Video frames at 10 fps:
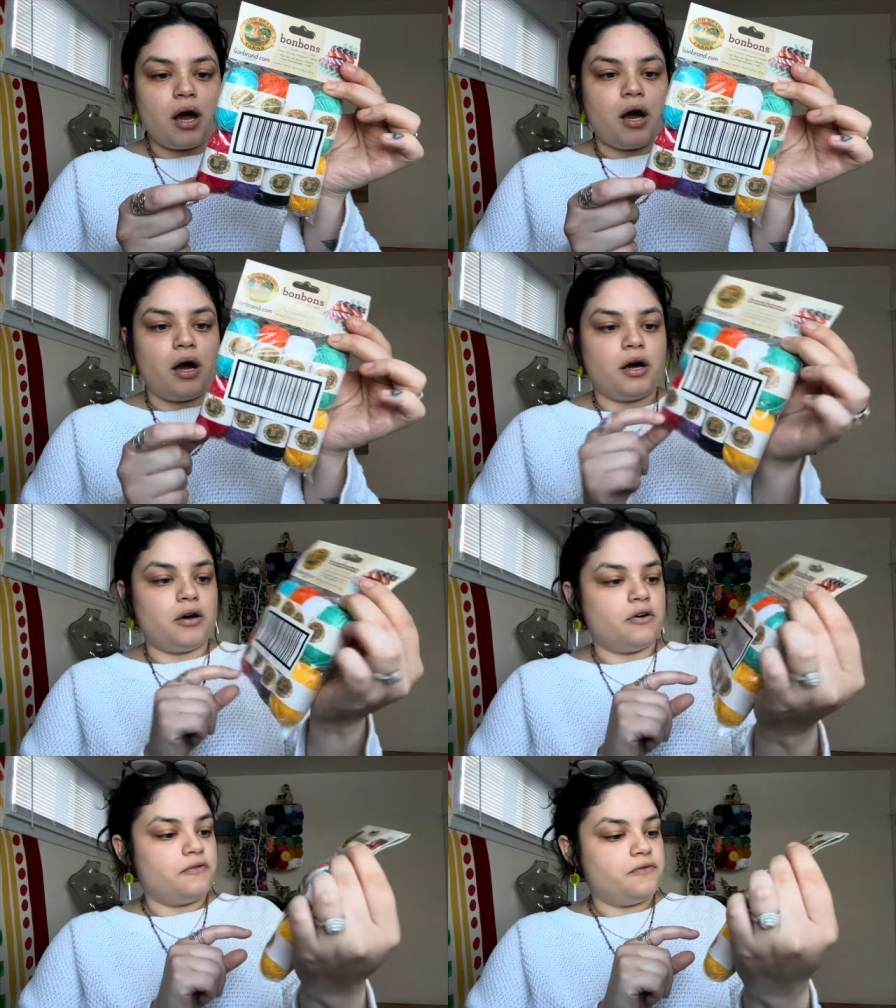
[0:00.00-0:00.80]

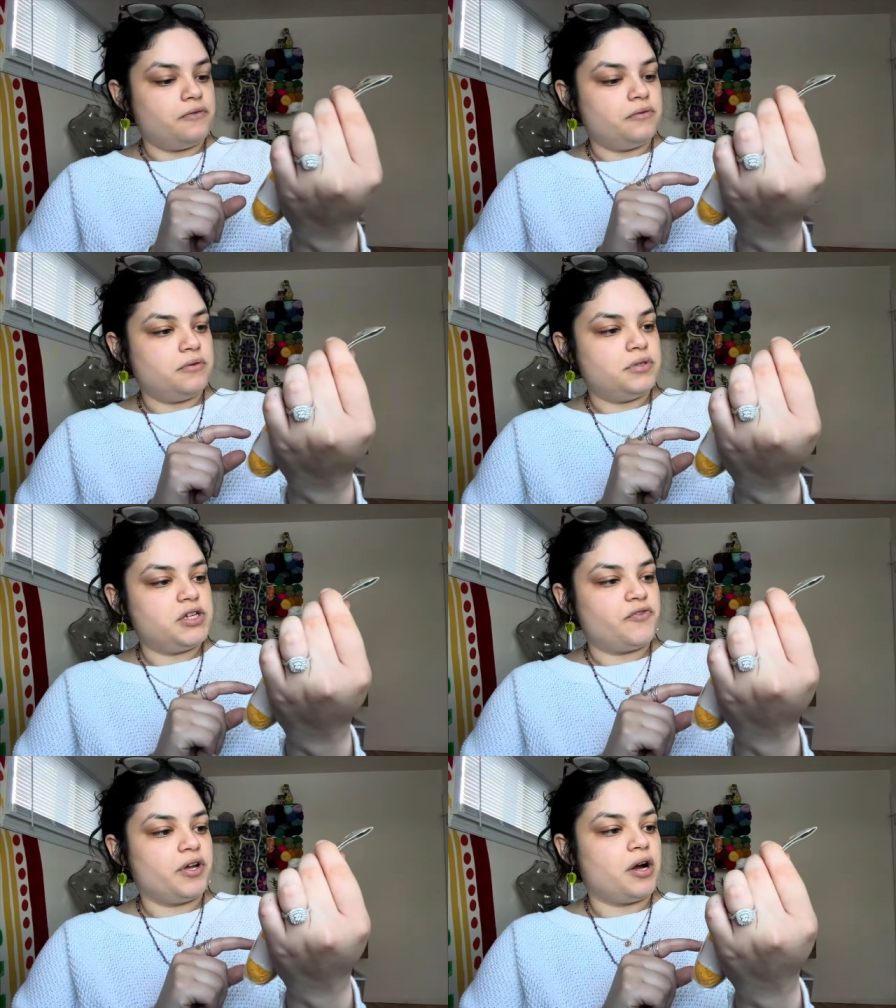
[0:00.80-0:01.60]
of
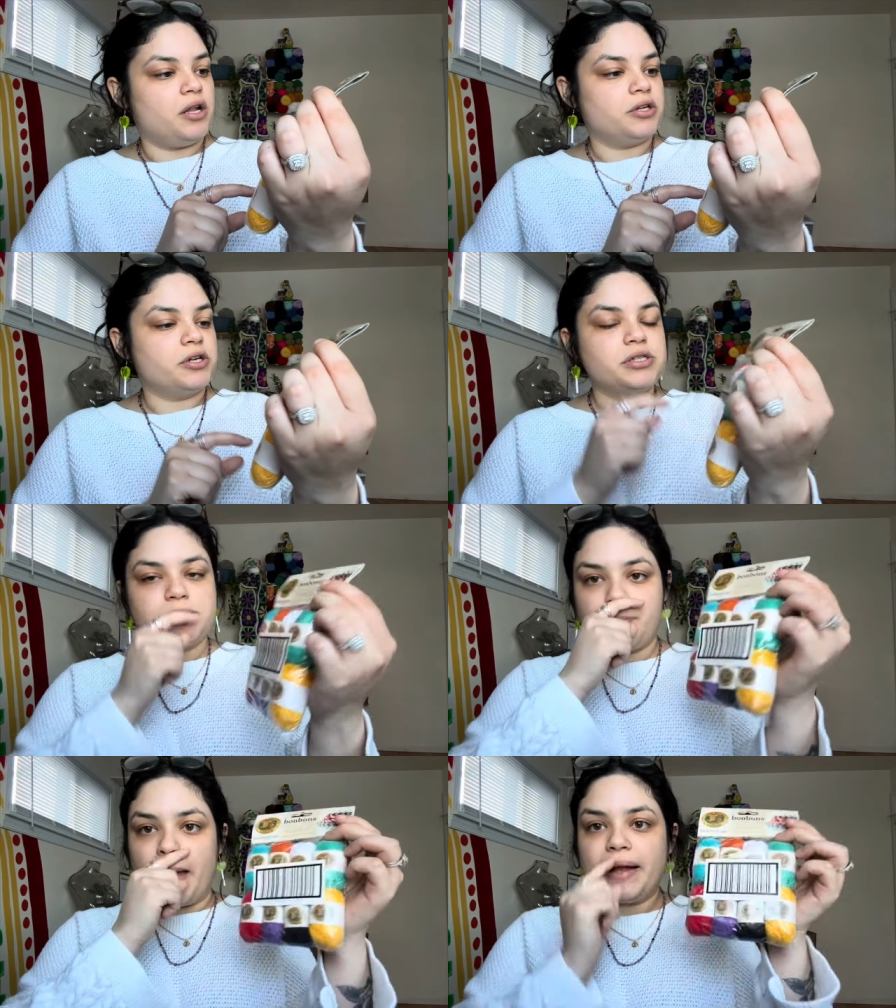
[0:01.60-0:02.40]
different colors
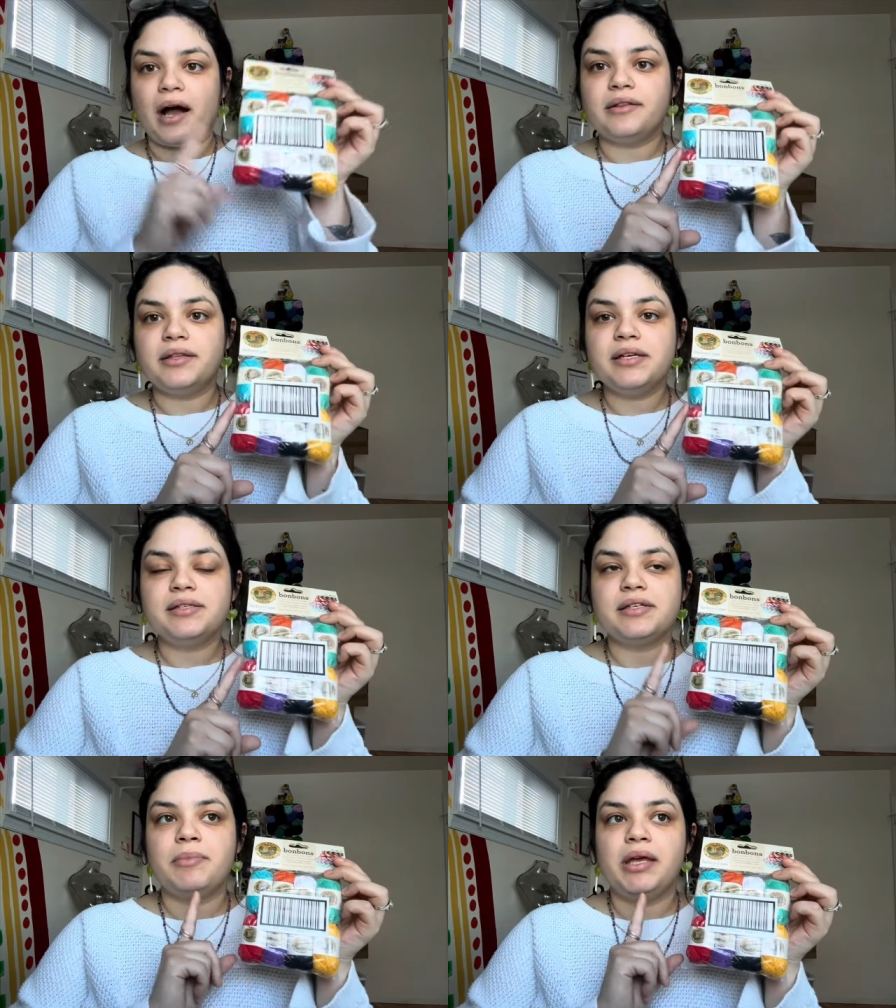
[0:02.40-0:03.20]
but I got these
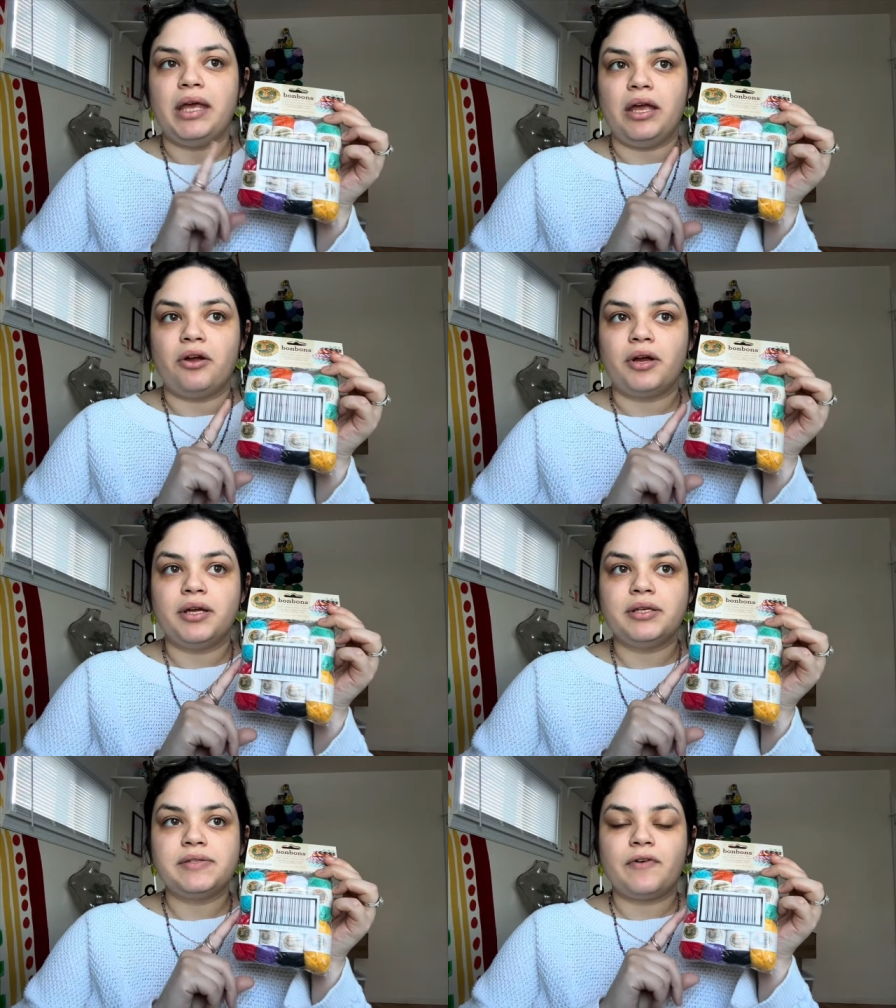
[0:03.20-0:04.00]
to make
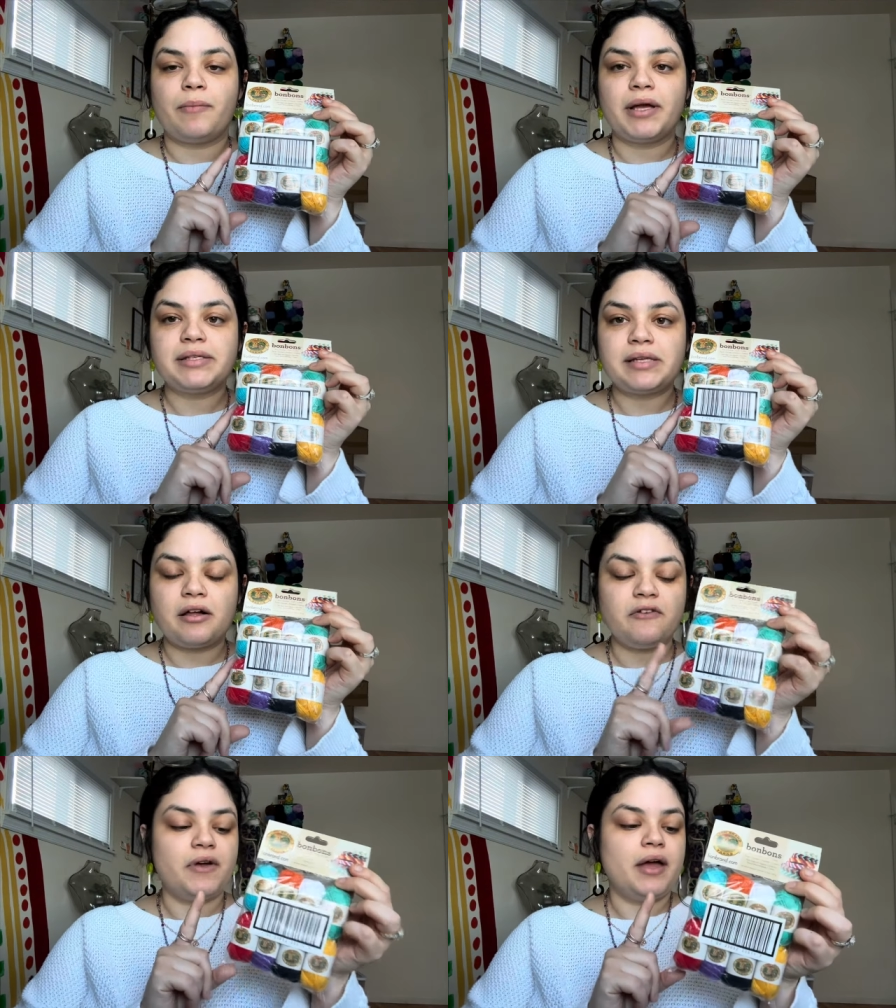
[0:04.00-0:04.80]
earrings for
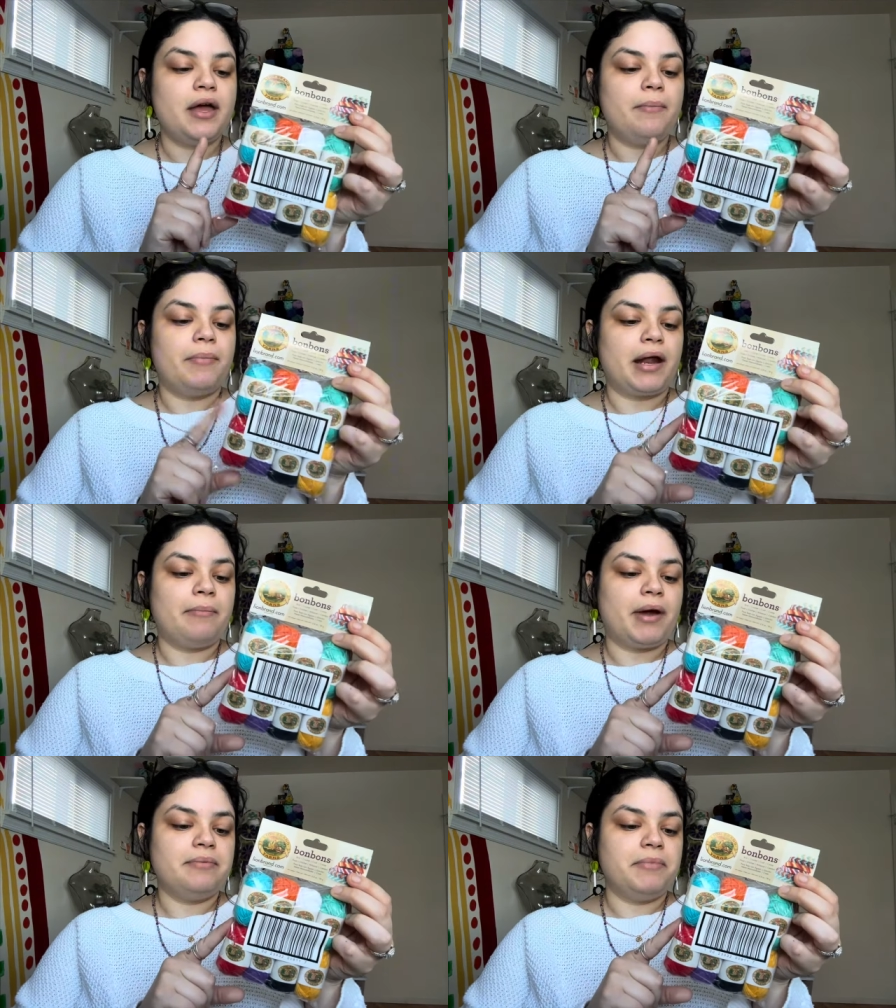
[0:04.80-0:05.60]
myself but I
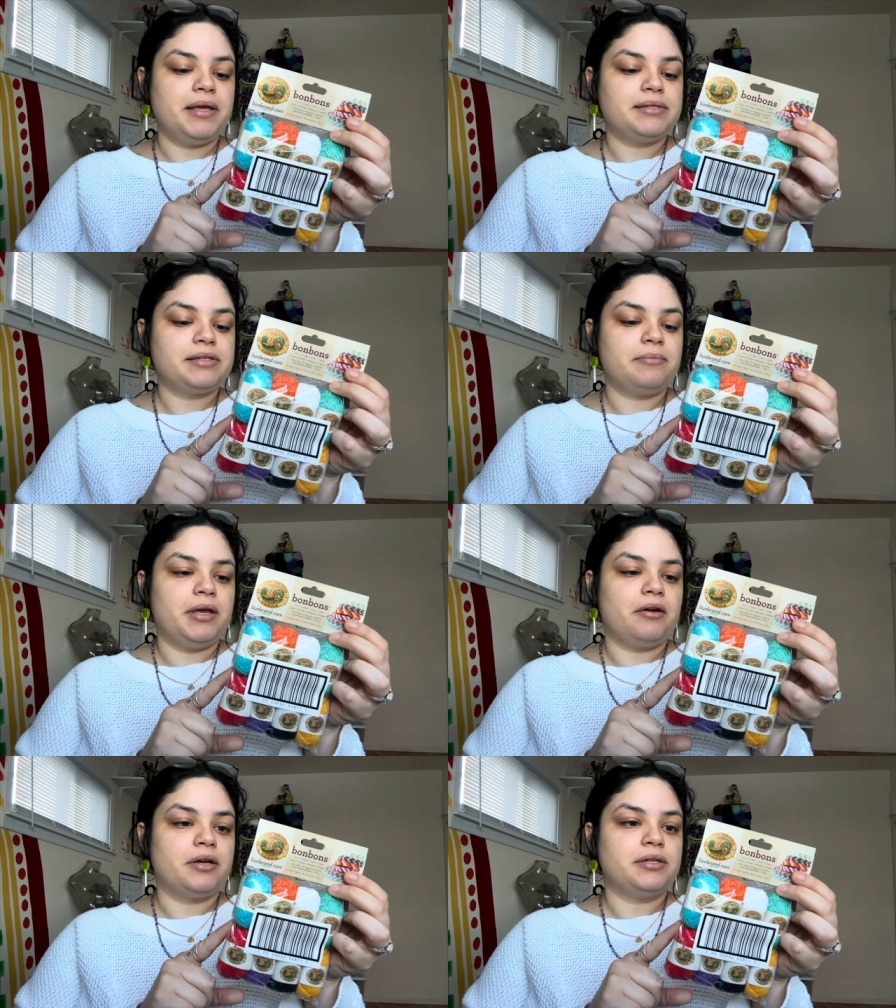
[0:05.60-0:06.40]
might make some
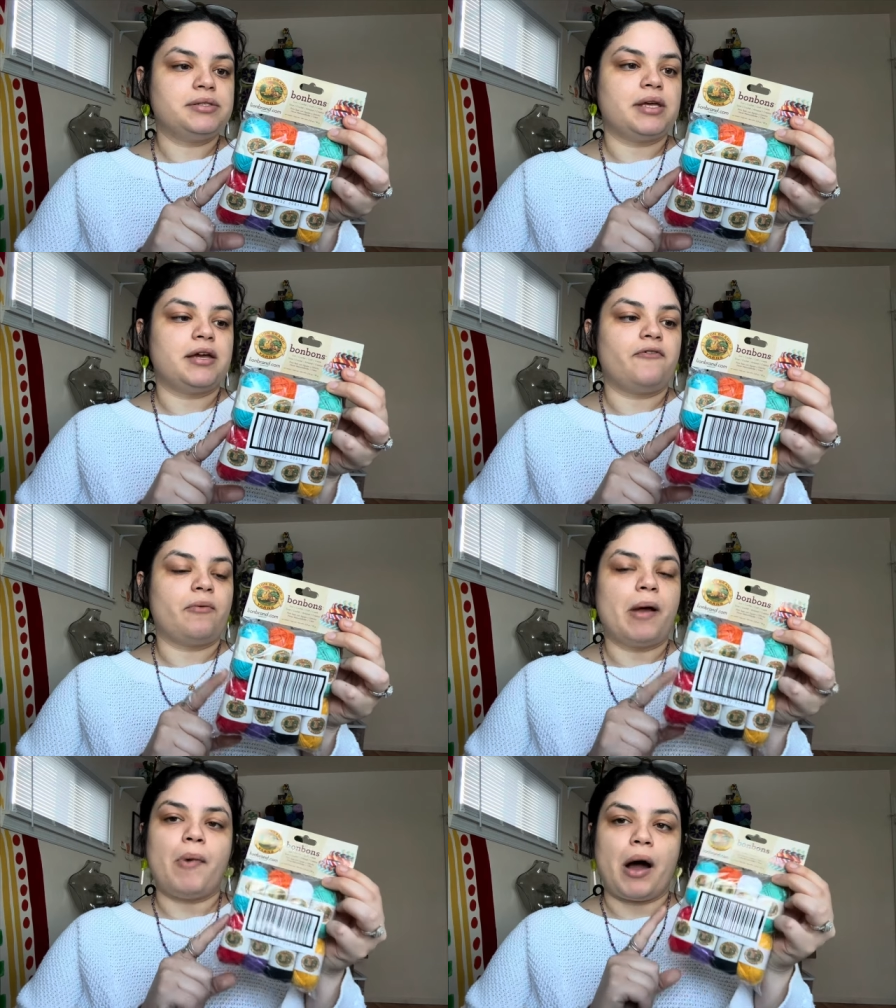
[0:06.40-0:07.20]
earrings like for
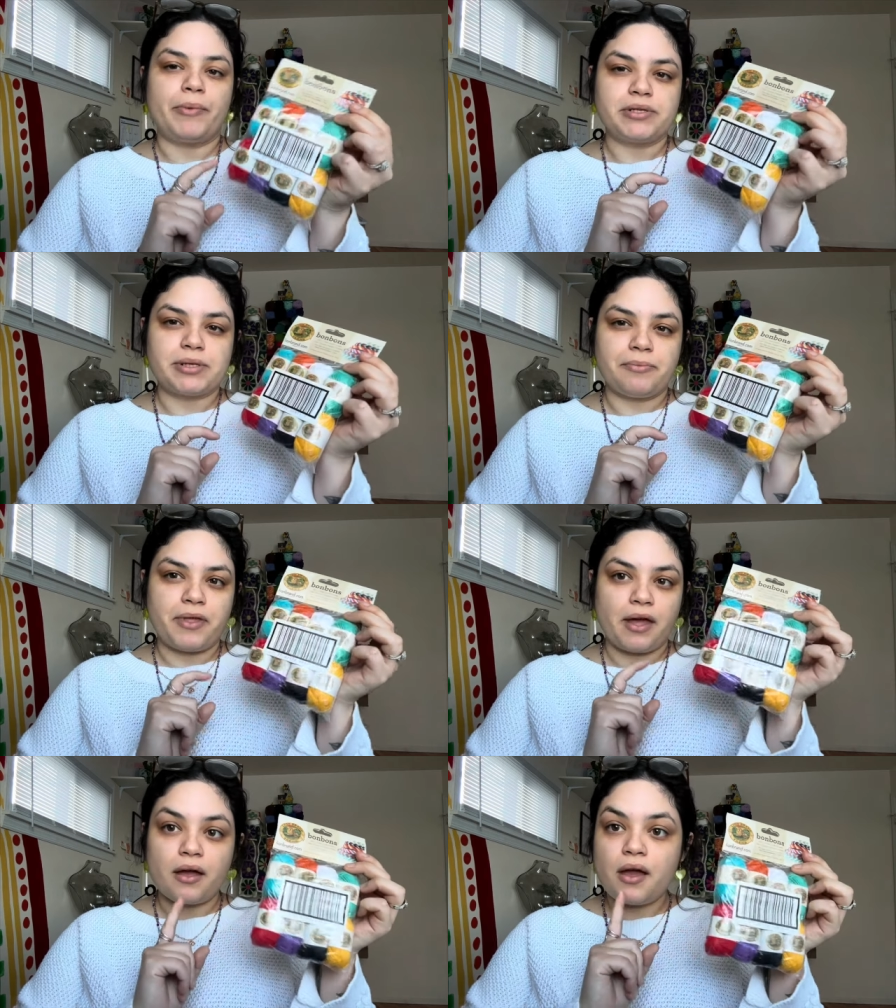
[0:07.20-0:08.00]
my mom or
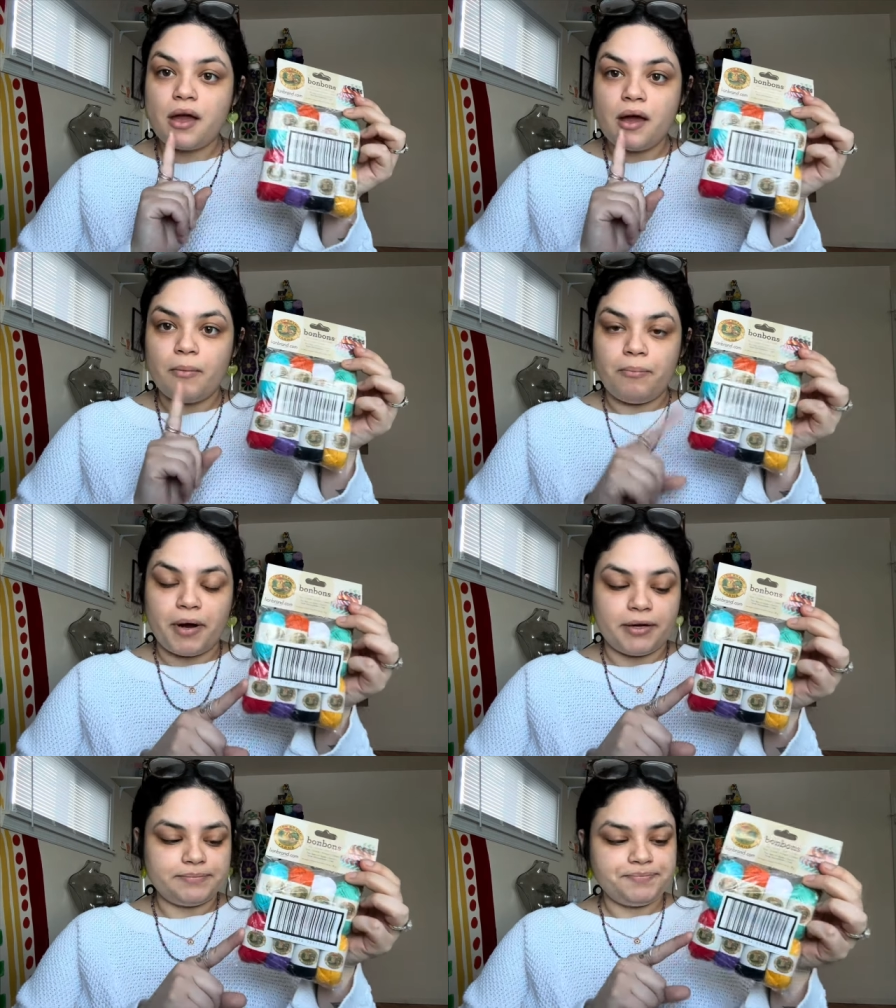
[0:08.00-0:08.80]
something
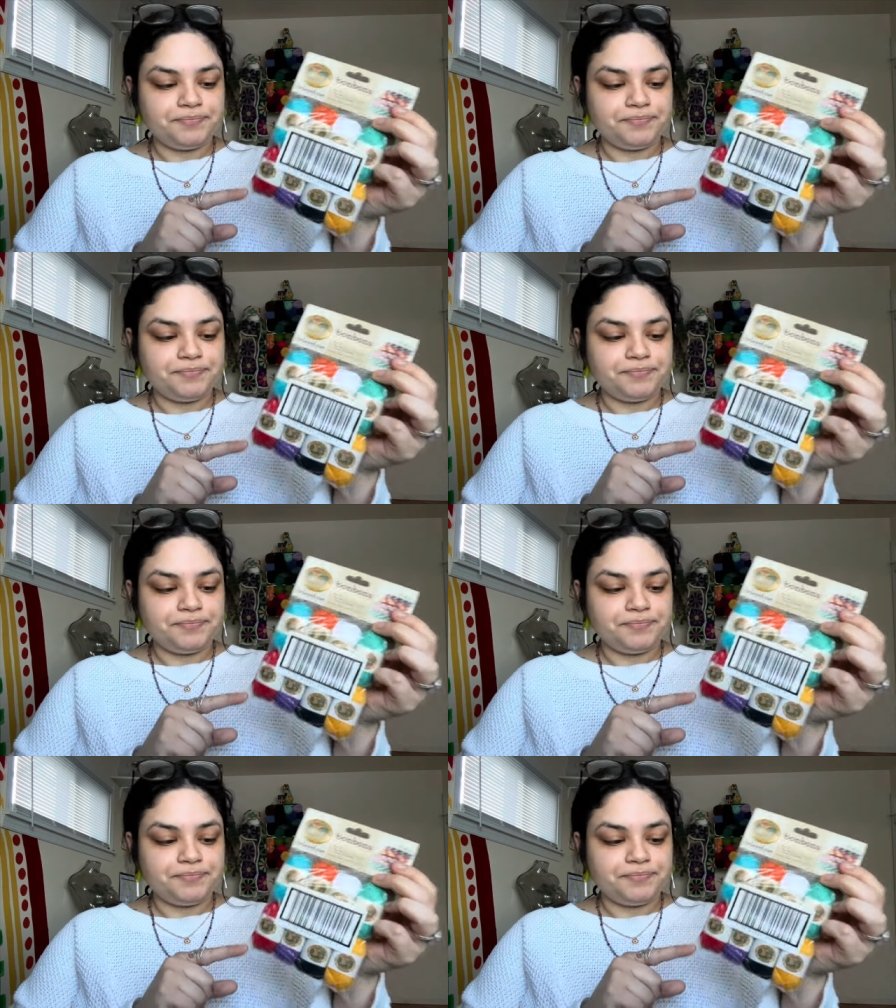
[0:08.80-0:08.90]
but